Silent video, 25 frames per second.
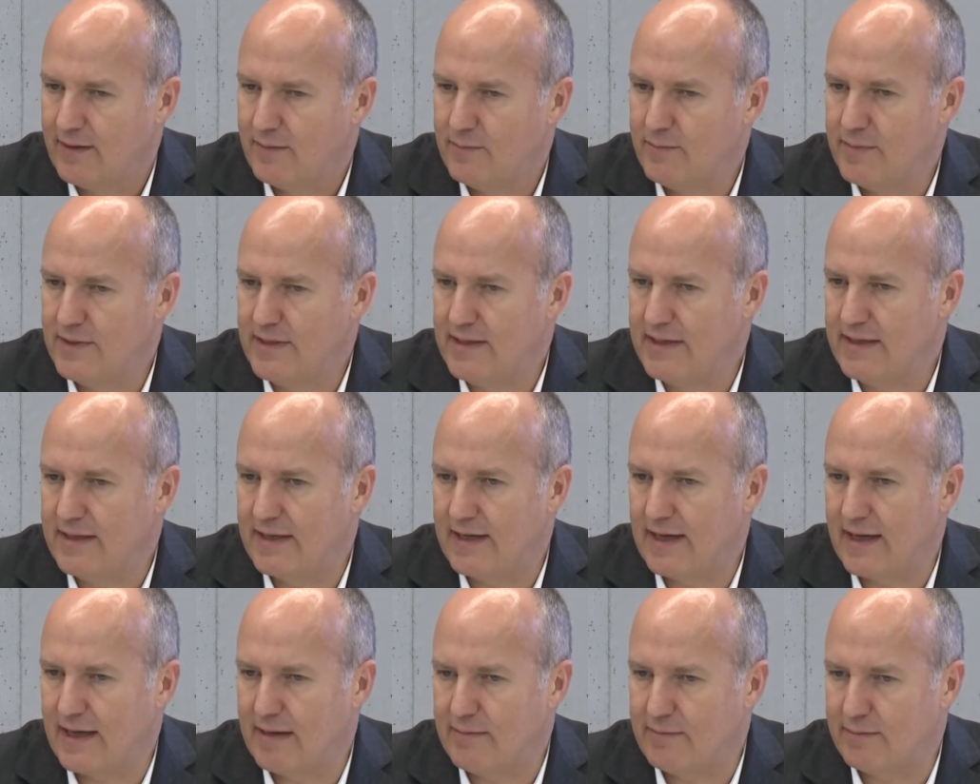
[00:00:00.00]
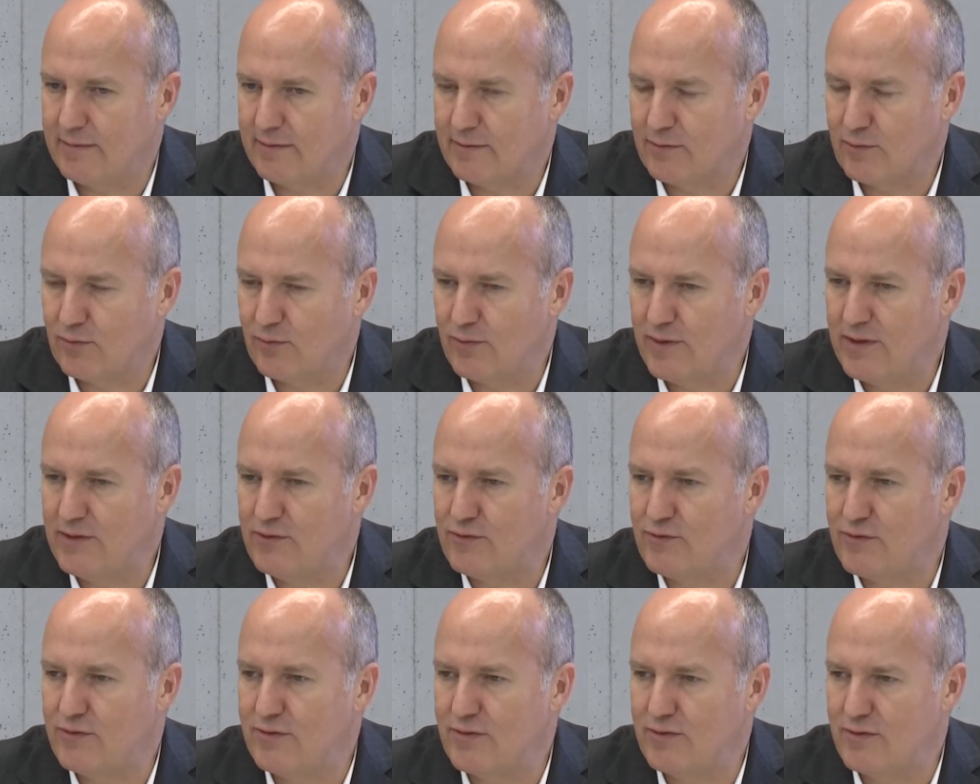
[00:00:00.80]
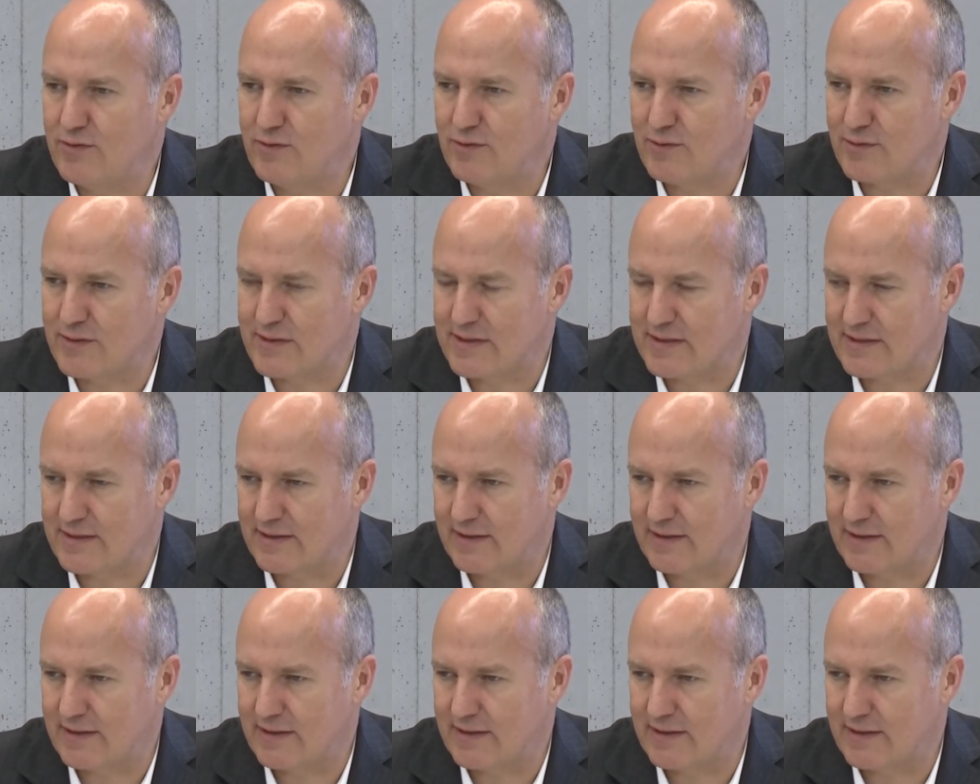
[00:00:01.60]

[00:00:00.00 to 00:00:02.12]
being able to introduce